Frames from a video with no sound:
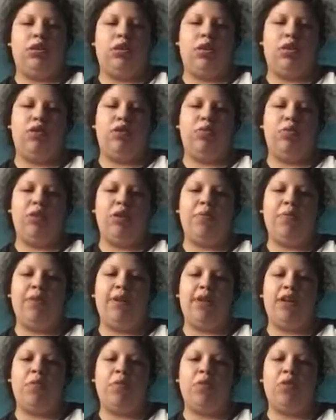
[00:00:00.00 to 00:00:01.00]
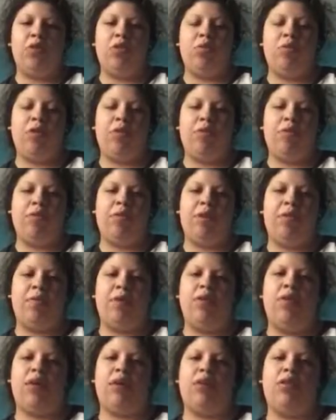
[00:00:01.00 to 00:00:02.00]
And hopefully I'll be, I'll still be able to make
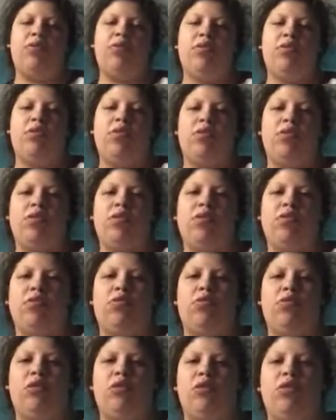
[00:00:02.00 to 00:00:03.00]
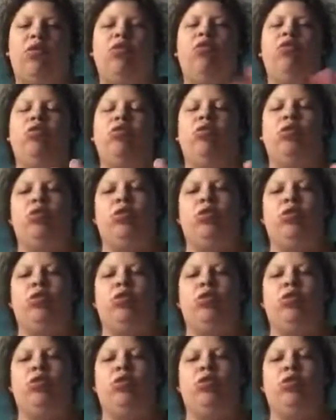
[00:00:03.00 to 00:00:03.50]
videos during this whole year.